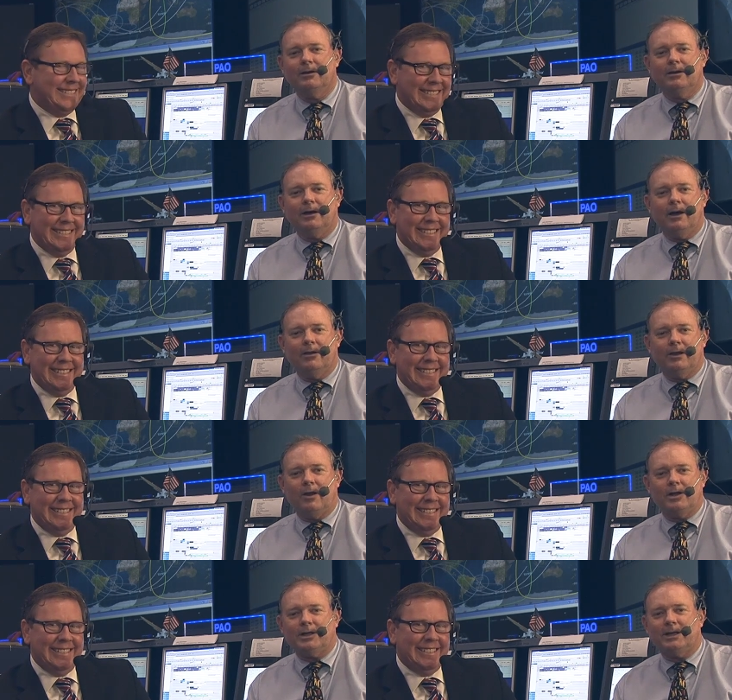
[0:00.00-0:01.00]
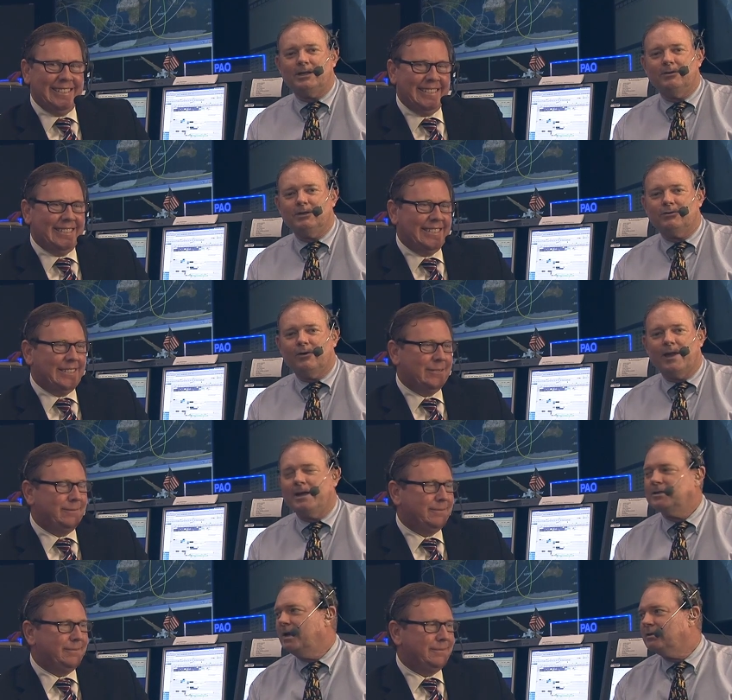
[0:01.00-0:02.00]
Speaker 1: uh, the launch activities for
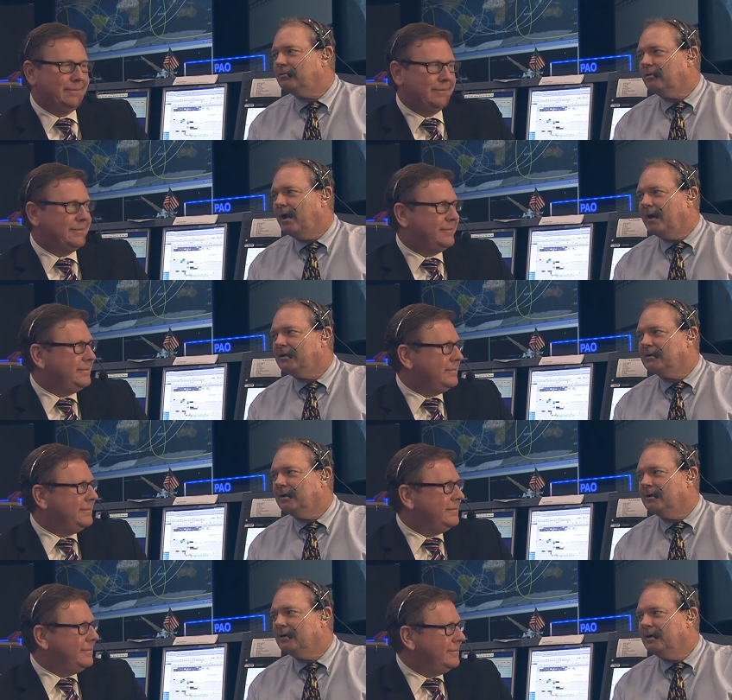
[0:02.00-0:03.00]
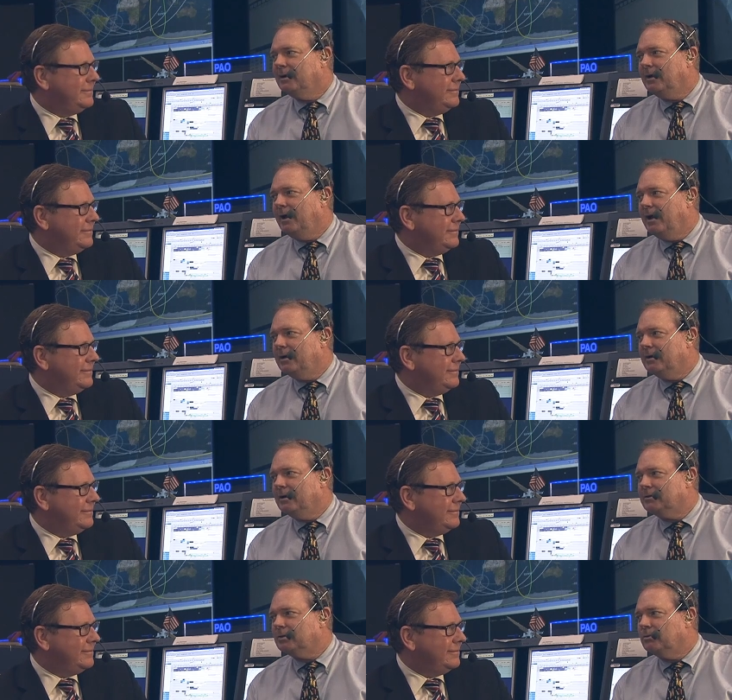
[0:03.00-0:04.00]
that test flight.
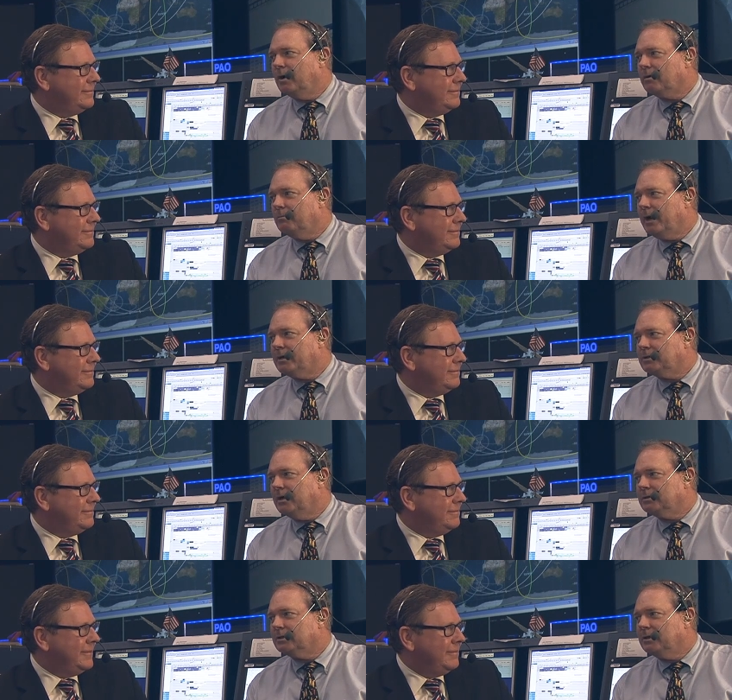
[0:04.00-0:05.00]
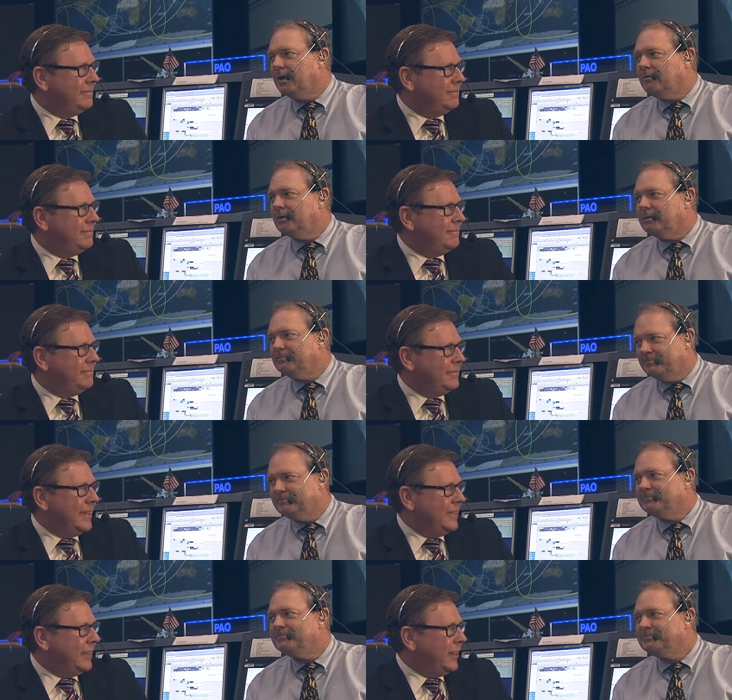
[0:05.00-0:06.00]
and so, welcome back, John. It's good to have you.
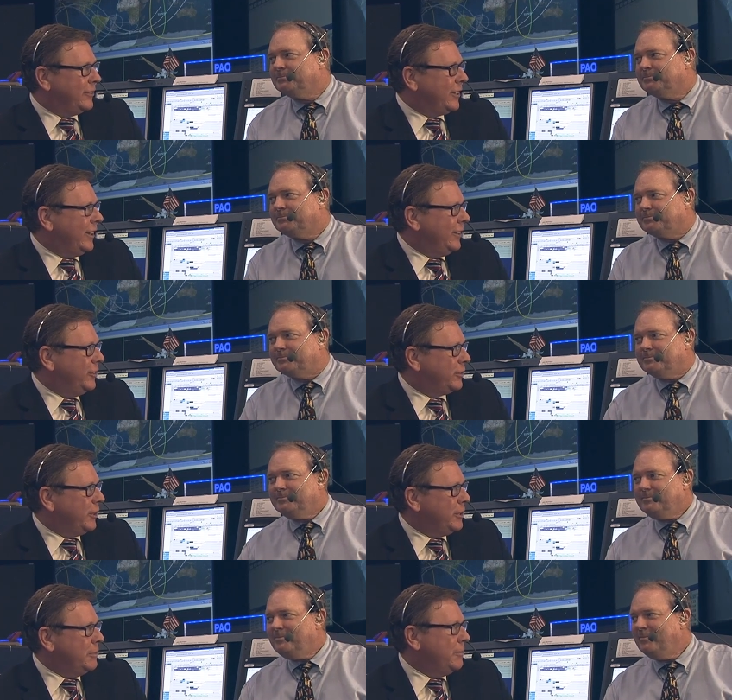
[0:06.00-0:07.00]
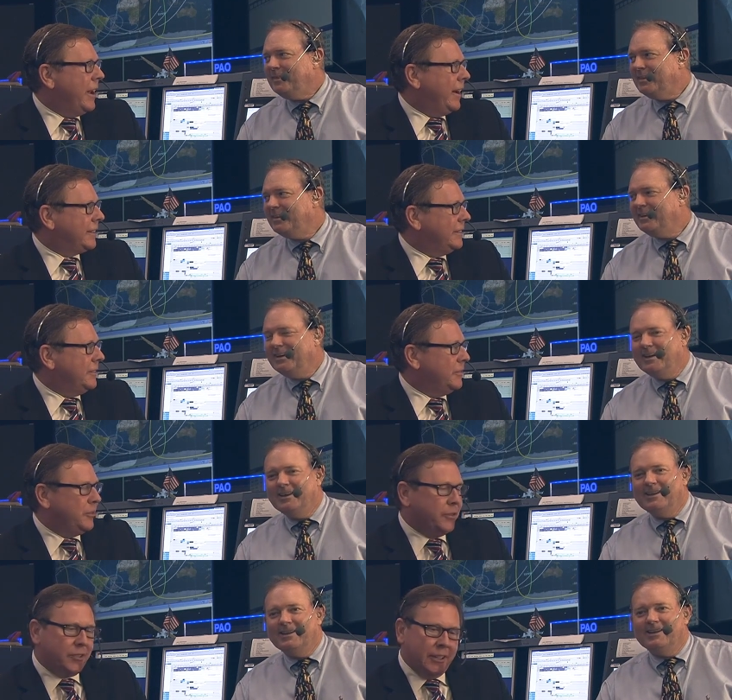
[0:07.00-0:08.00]
Speaker 2: Thanks, Kyle. It's great to be back. And
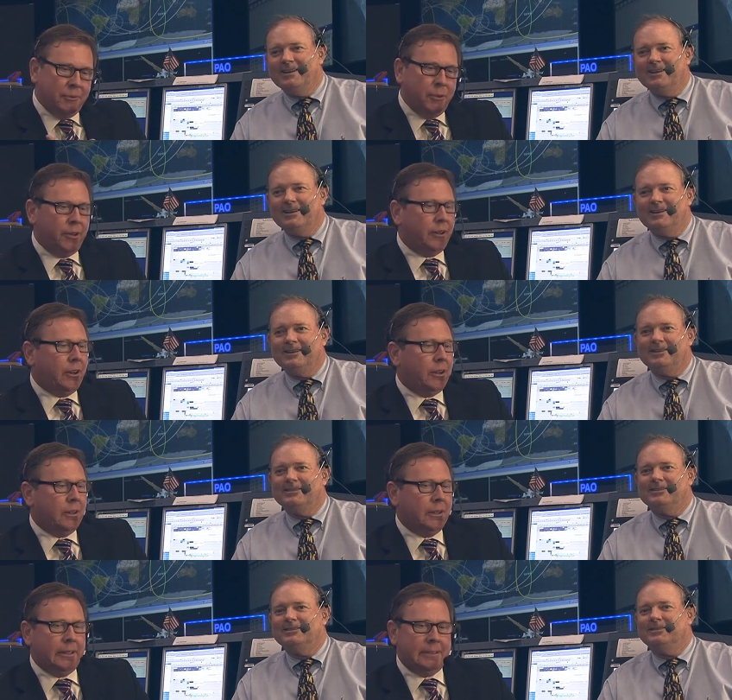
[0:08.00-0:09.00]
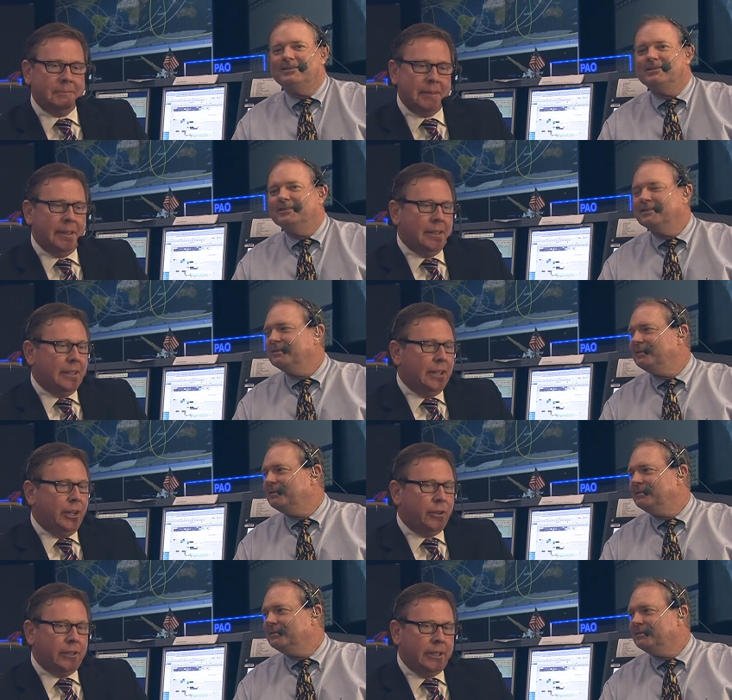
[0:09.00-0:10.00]
as you said, we're all
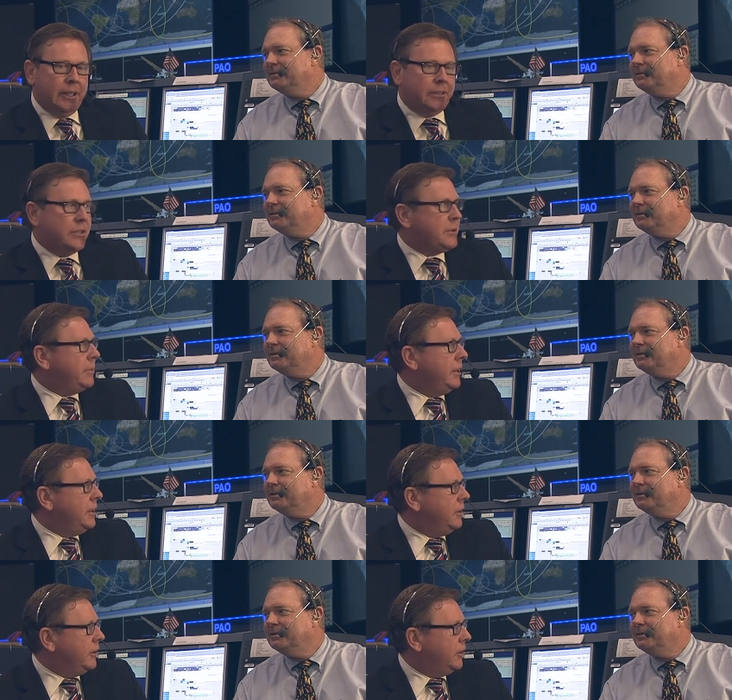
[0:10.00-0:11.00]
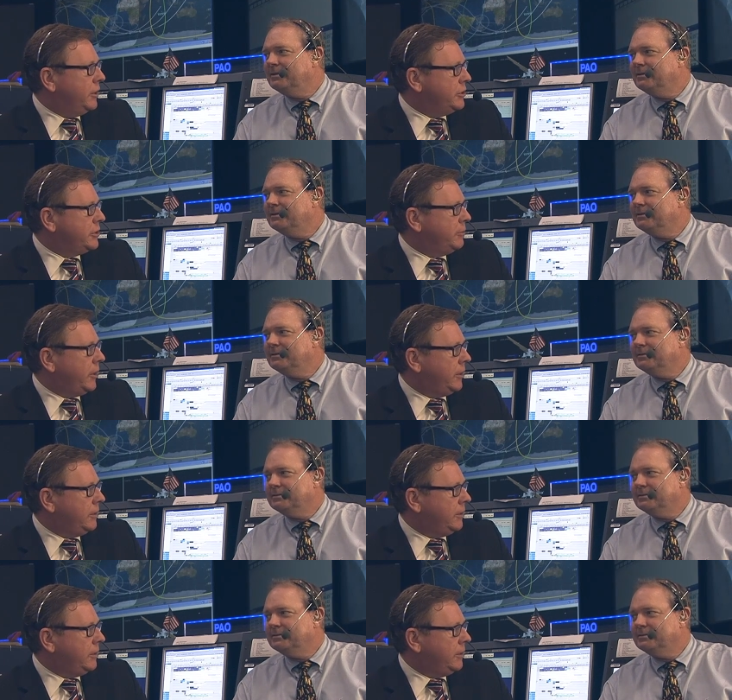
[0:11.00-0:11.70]
eagerly anticipating our launch tomorrow,